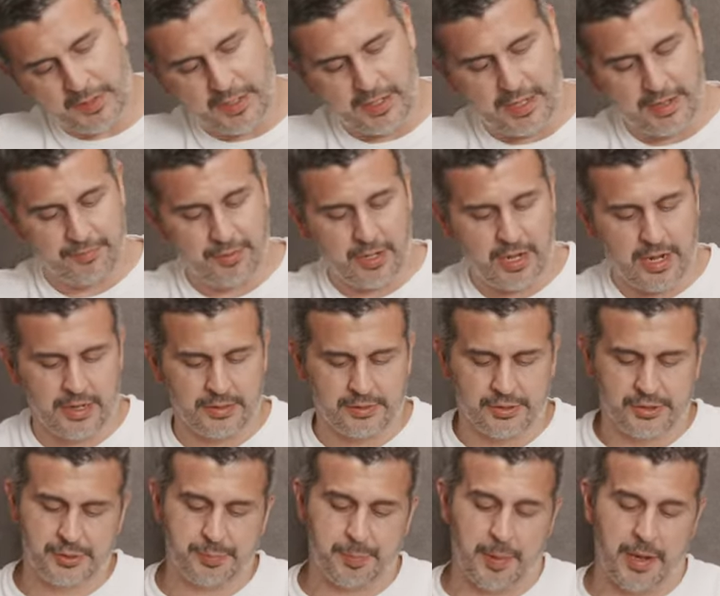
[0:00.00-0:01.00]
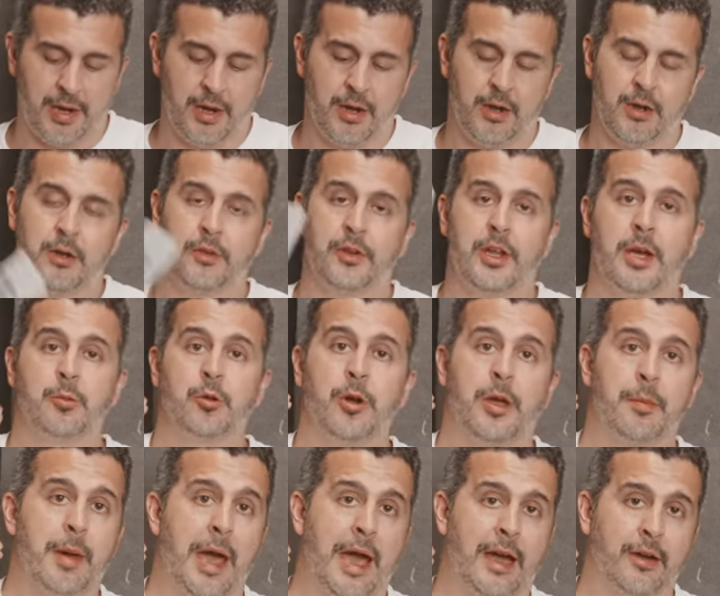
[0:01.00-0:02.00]
I've got spare AA
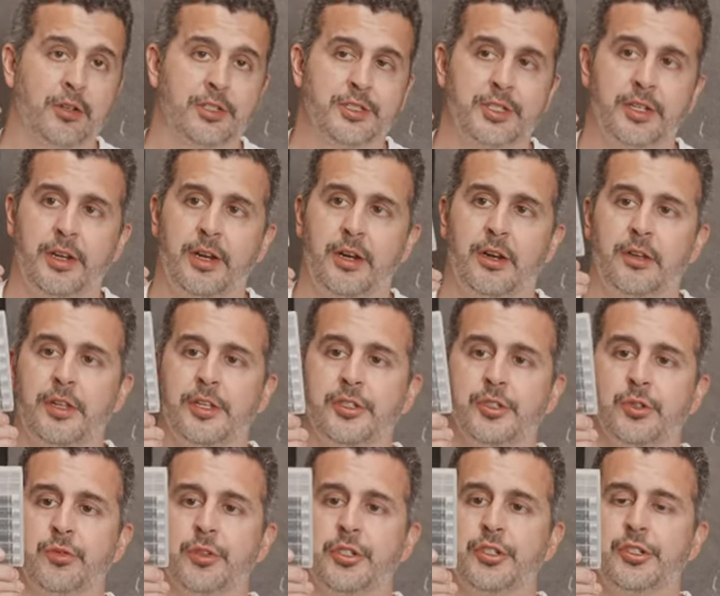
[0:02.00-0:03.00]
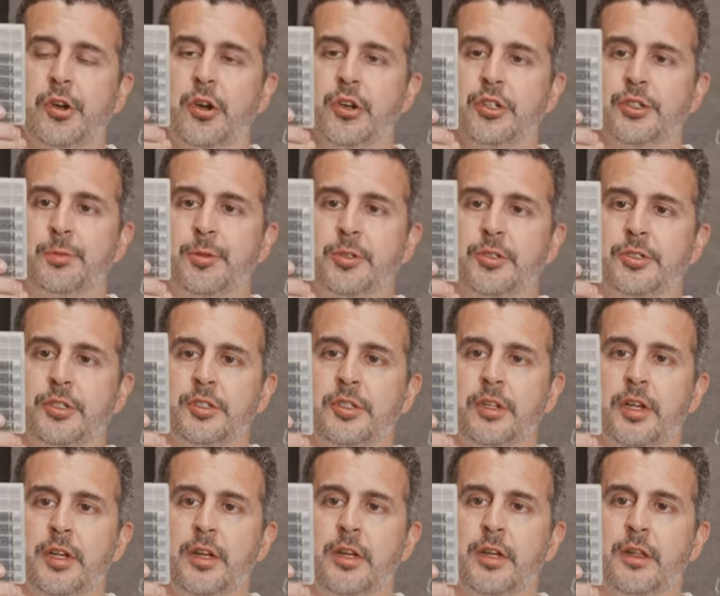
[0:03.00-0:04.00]
batteries in here. These are rechargeables.
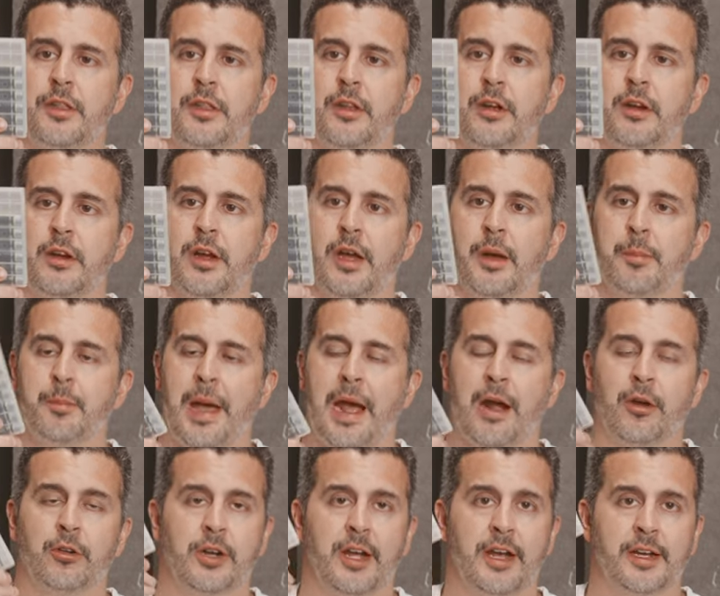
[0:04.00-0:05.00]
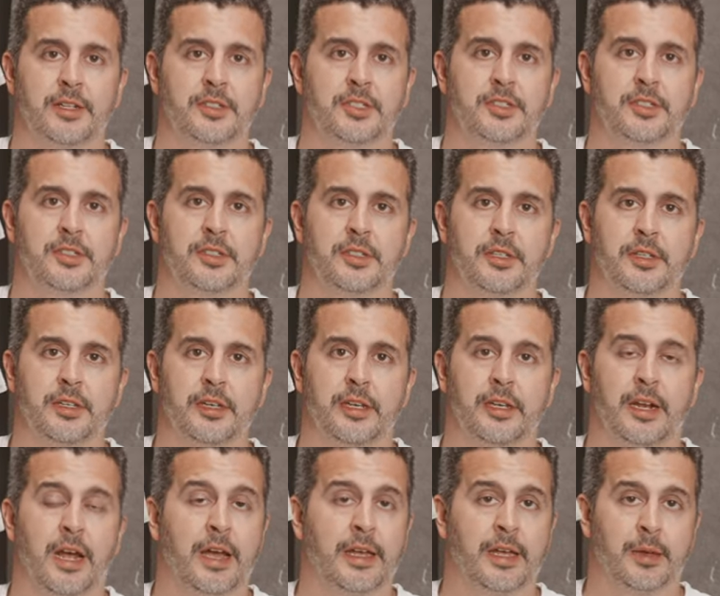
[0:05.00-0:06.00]
They're PowerX
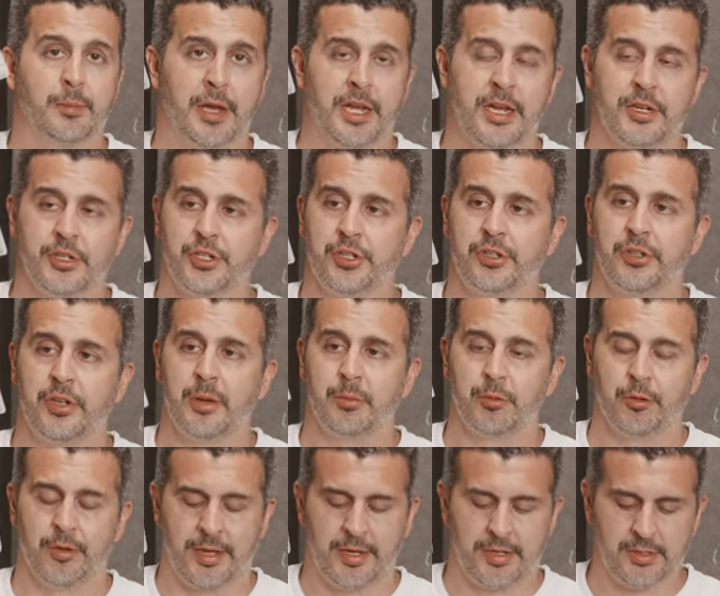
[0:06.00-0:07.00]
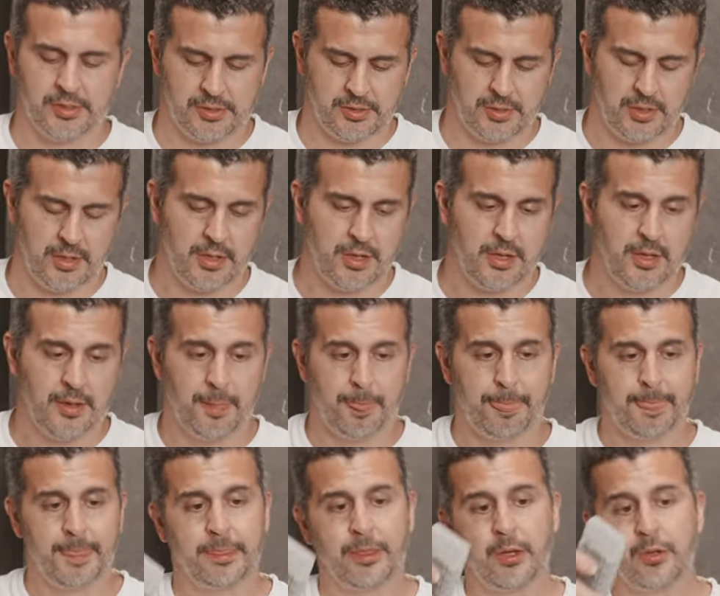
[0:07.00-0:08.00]
NIMH AAs.
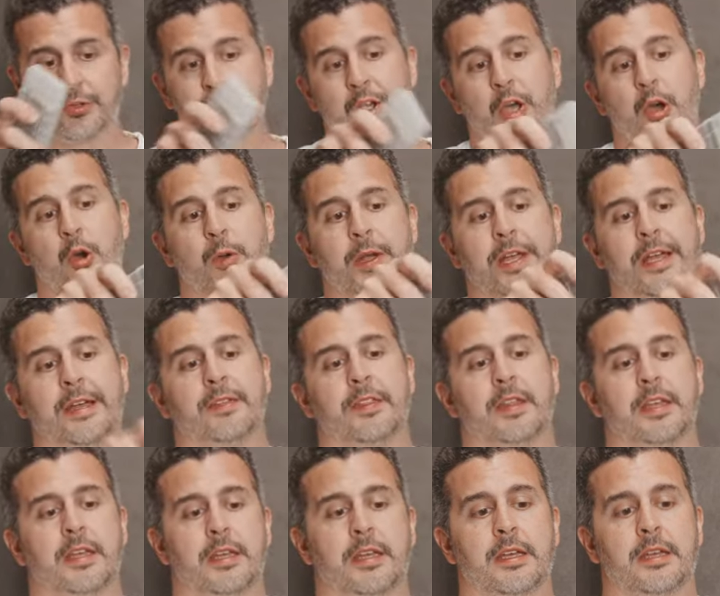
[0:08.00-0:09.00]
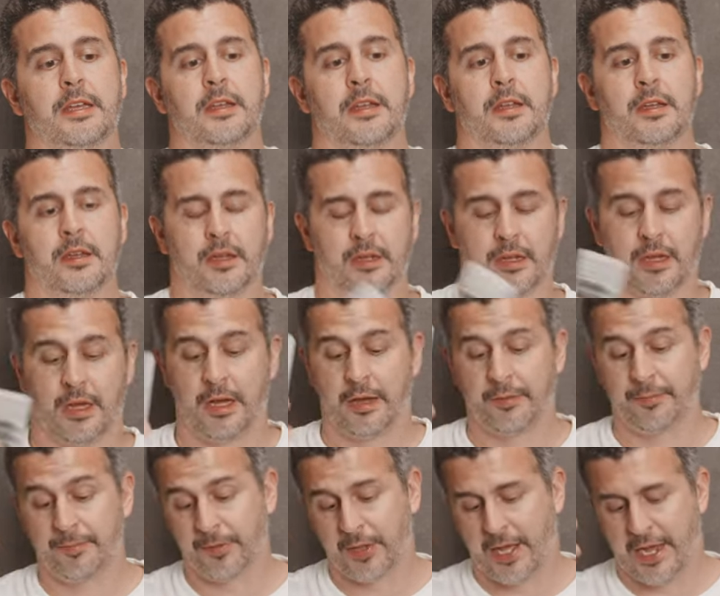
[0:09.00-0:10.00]
Those go in the
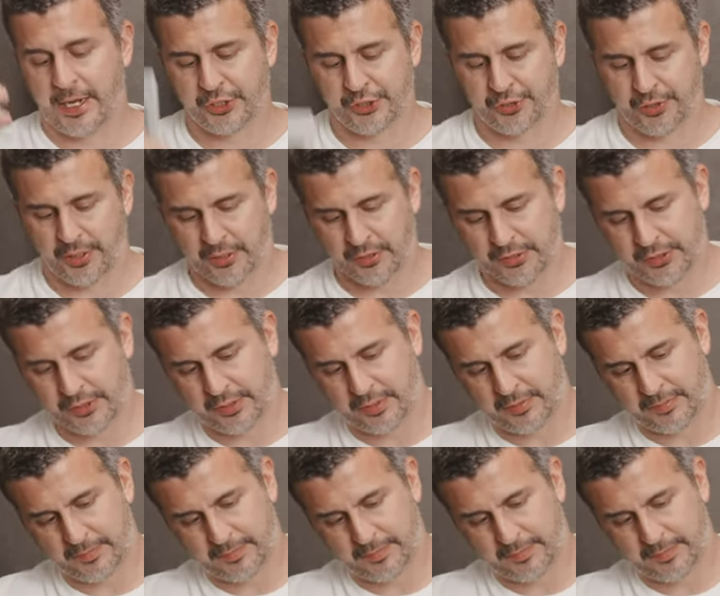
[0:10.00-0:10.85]
flash triggers.